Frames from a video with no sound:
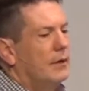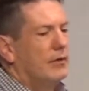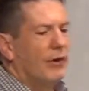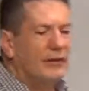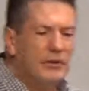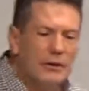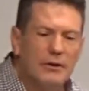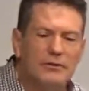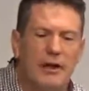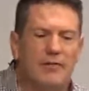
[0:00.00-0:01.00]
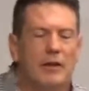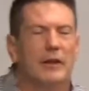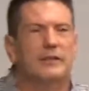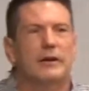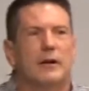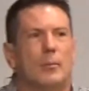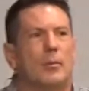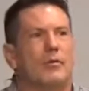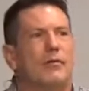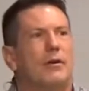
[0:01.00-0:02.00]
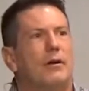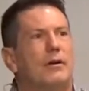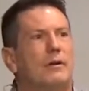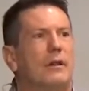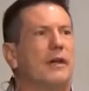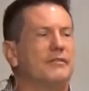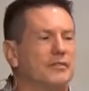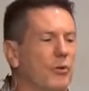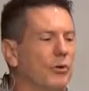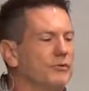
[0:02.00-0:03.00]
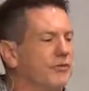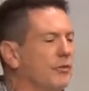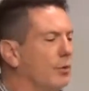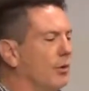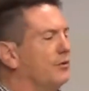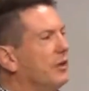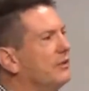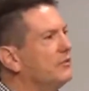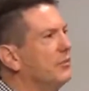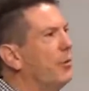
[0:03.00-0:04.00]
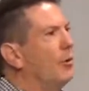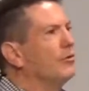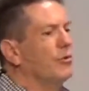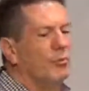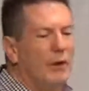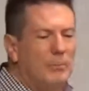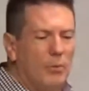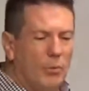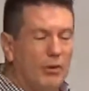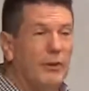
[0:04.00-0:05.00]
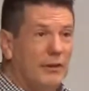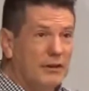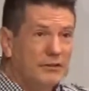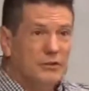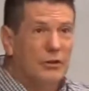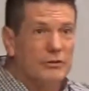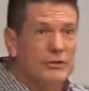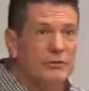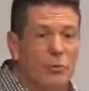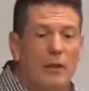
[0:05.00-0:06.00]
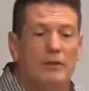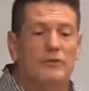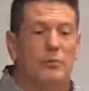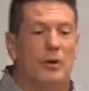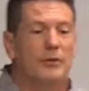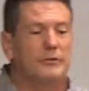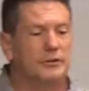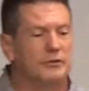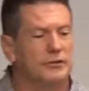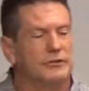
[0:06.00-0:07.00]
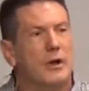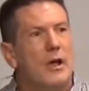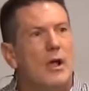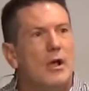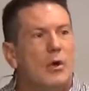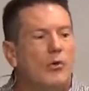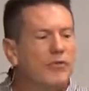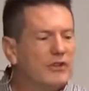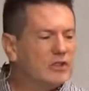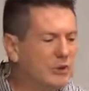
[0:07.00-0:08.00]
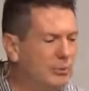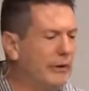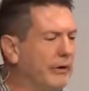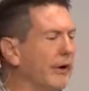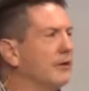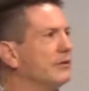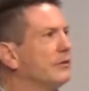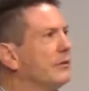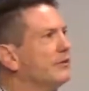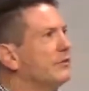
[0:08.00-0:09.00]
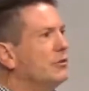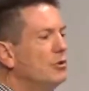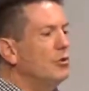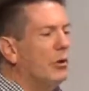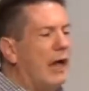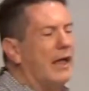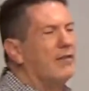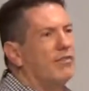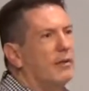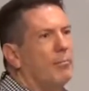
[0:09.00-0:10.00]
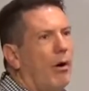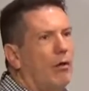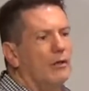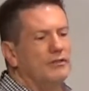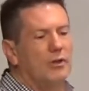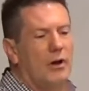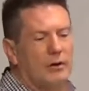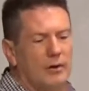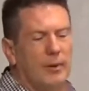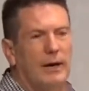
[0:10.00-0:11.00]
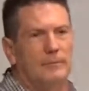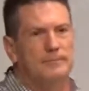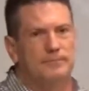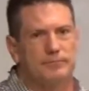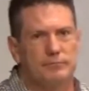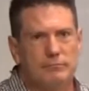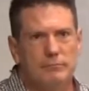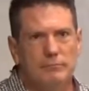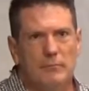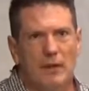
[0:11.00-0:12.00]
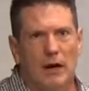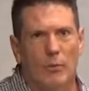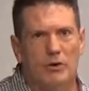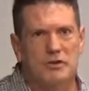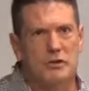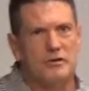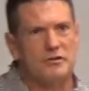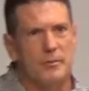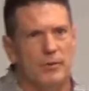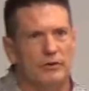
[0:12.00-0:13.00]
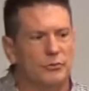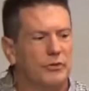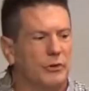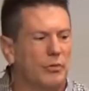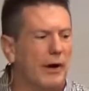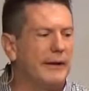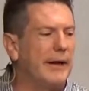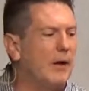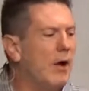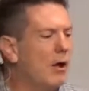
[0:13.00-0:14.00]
Throughout the years, I've collected a number of life stories, if you would, or testimonies from people within this church as well as from other churches who have experienced this new life that Paul is talking about. And I want to share some of those with you right now.